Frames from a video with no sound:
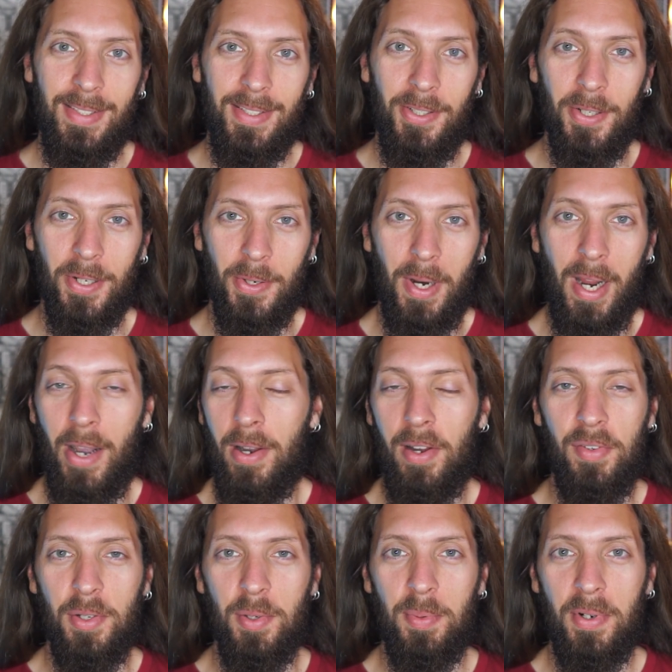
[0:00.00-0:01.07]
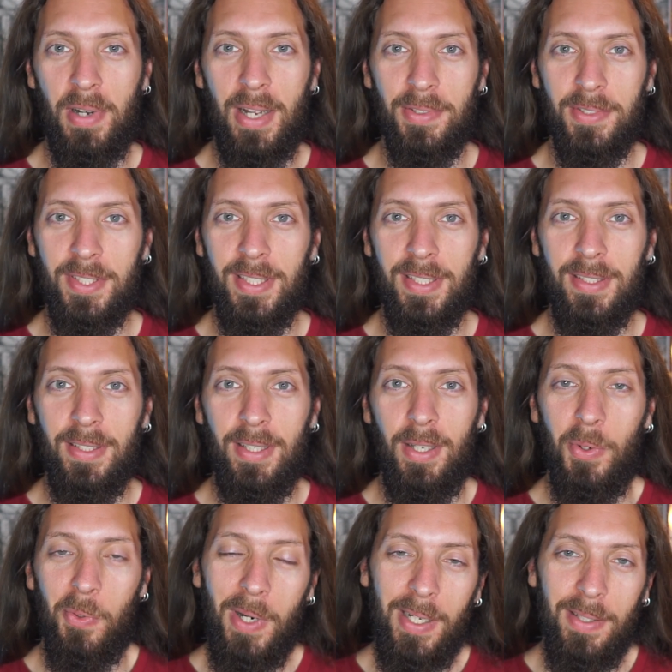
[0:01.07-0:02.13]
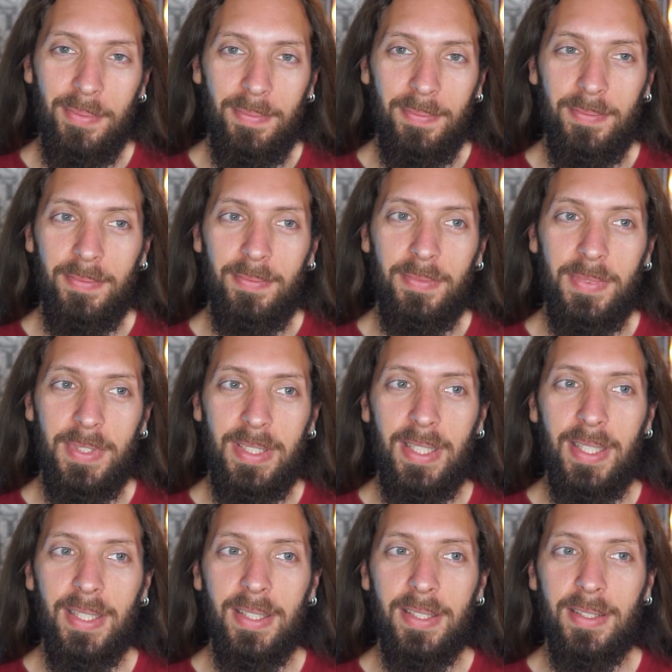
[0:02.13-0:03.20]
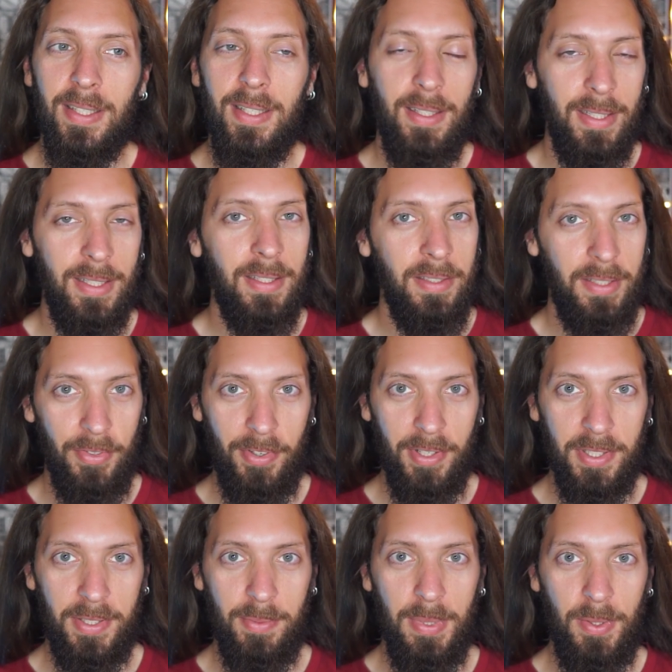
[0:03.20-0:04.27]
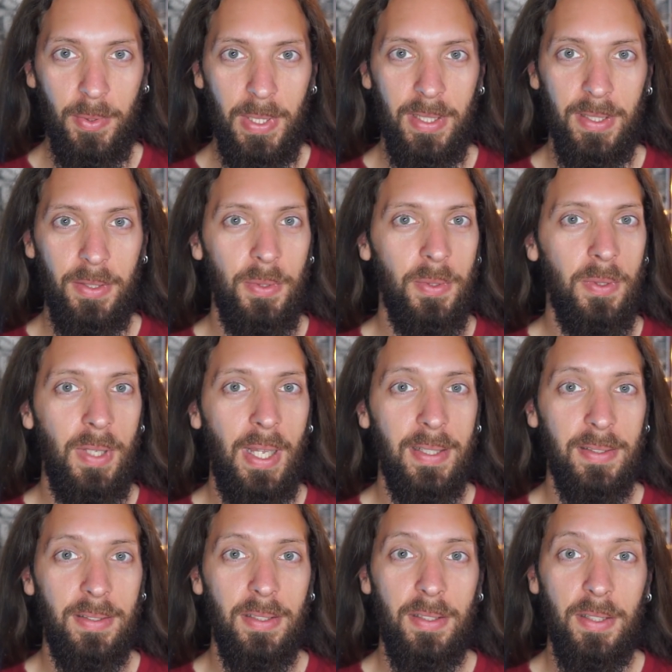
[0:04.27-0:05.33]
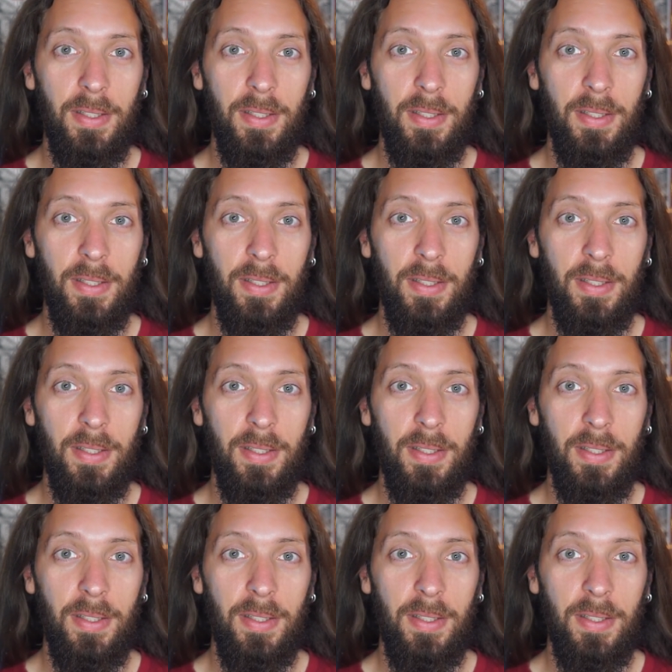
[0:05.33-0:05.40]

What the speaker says: or however you pronounce it. Well, there's a little difference between the two lenses